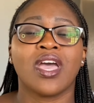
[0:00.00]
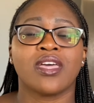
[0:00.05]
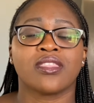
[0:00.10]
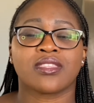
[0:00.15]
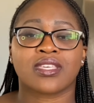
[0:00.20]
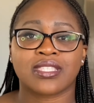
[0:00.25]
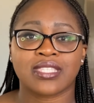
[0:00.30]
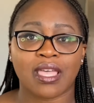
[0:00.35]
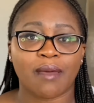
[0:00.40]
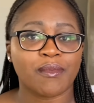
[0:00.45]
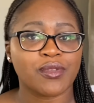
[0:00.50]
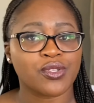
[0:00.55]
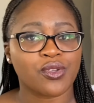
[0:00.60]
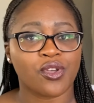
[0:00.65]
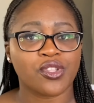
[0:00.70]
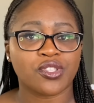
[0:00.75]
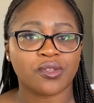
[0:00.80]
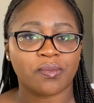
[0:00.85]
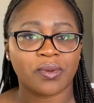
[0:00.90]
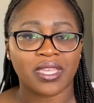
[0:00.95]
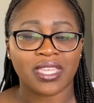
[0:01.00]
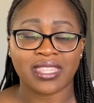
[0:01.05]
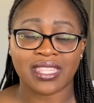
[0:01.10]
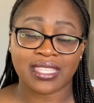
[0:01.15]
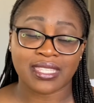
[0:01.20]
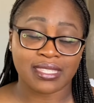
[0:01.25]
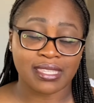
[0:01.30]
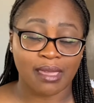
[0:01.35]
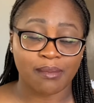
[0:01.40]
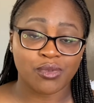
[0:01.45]
the exam is going to be in the
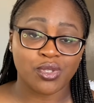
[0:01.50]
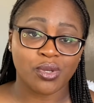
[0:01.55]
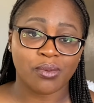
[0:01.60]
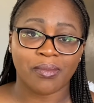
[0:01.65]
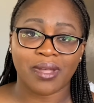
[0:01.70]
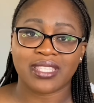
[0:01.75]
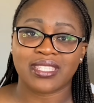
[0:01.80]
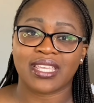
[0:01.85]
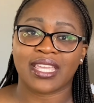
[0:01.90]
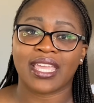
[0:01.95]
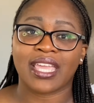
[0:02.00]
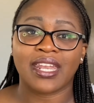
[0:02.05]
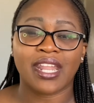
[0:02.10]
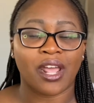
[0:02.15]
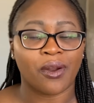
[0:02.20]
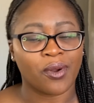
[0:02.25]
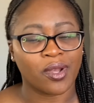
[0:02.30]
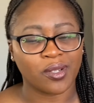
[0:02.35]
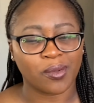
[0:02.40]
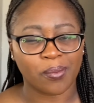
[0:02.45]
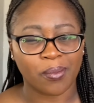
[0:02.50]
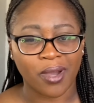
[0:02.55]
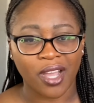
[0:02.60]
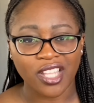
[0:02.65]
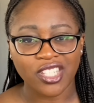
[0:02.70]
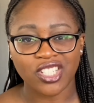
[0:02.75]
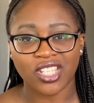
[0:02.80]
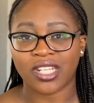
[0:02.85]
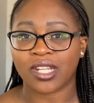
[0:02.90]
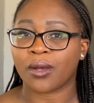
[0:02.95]
same 2 months again, around
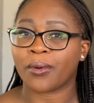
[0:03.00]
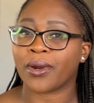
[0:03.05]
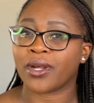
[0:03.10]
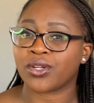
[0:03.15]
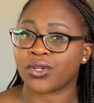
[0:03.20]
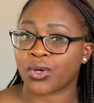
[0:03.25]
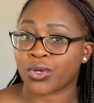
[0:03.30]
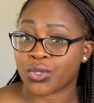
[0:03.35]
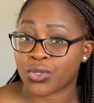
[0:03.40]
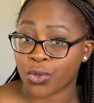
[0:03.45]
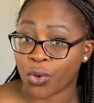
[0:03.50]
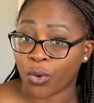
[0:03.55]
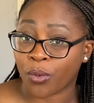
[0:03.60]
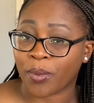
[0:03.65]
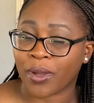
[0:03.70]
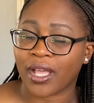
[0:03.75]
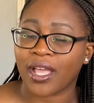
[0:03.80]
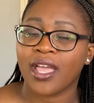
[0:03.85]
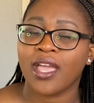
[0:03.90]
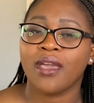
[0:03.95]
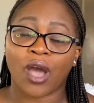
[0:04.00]
March and around October.